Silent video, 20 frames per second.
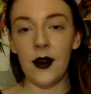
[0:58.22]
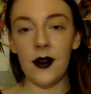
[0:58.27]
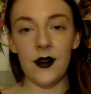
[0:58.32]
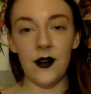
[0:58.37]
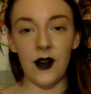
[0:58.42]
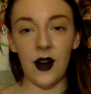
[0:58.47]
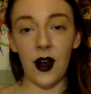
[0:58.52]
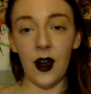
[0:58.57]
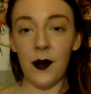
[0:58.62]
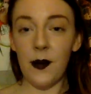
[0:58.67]

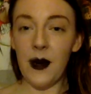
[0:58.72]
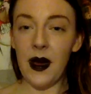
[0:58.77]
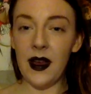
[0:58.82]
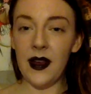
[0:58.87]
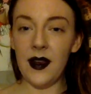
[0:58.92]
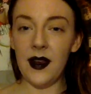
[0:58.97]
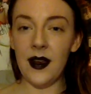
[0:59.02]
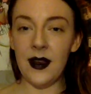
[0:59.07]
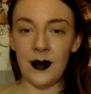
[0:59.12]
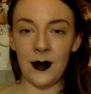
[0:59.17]
Drunk
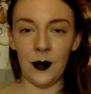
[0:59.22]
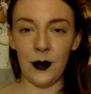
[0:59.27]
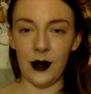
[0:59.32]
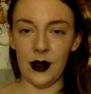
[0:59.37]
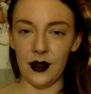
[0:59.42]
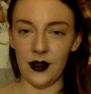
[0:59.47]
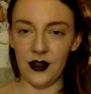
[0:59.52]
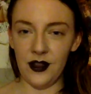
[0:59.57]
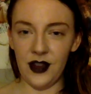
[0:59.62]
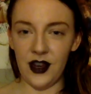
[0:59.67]
Men in
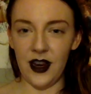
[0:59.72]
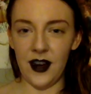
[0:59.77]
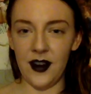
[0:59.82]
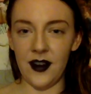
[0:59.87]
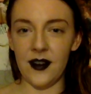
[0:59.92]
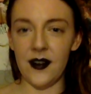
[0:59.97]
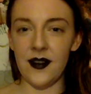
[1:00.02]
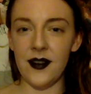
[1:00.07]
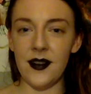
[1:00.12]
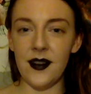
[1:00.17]

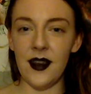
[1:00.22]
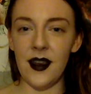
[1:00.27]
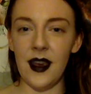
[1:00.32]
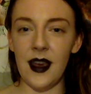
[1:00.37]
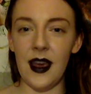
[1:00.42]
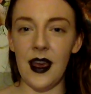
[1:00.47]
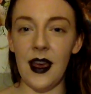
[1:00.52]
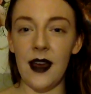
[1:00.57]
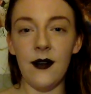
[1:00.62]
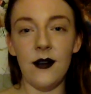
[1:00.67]
Wheelchairs
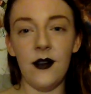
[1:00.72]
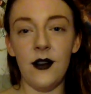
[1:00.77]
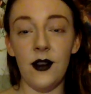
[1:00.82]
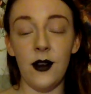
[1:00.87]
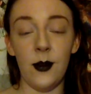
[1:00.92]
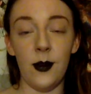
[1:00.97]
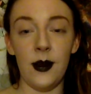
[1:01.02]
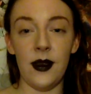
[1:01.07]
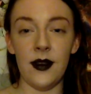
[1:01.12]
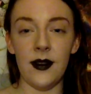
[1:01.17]
and
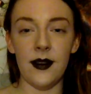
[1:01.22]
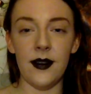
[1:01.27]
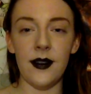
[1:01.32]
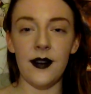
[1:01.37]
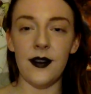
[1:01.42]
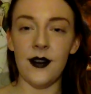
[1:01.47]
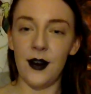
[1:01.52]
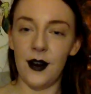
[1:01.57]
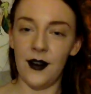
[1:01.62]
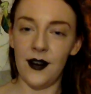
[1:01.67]
Dubious
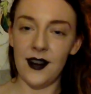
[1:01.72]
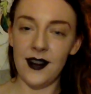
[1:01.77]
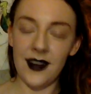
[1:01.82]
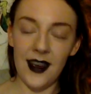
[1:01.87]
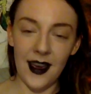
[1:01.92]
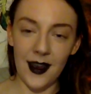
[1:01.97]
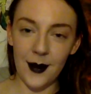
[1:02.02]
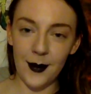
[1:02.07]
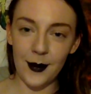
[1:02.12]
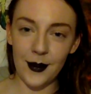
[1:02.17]
Service
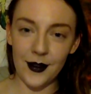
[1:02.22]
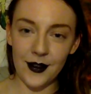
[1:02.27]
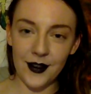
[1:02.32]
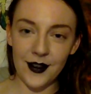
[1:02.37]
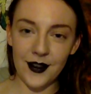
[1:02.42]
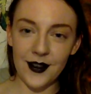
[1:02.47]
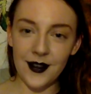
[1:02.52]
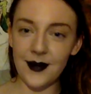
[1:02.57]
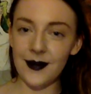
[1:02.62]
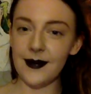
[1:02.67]

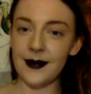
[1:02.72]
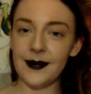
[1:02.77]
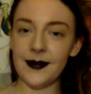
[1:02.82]
Animals.